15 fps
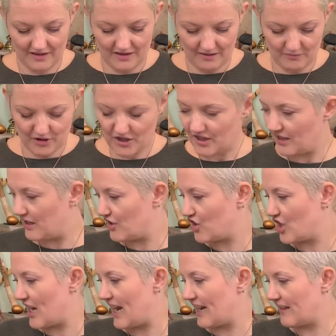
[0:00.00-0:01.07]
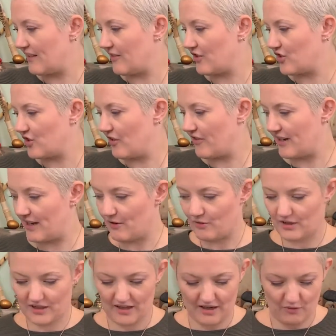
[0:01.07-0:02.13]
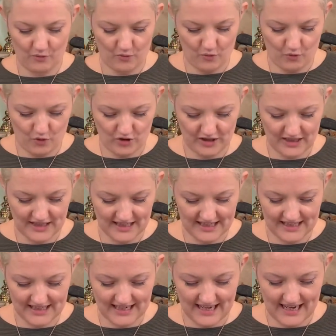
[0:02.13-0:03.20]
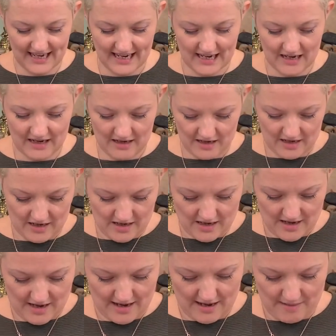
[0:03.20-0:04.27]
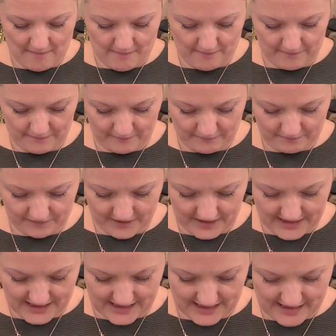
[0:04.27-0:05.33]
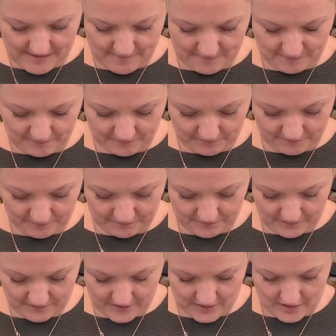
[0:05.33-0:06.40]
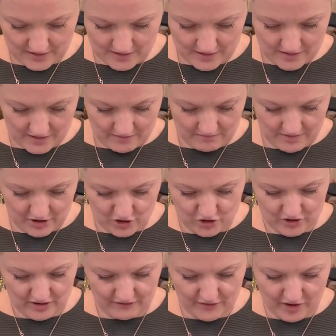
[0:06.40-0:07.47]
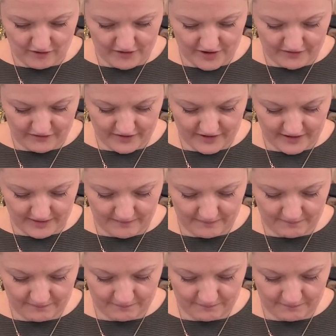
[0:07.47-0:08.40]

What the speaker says: I'm just going to check that there's nothing else that I want to say today. Make sure that I've covered everything.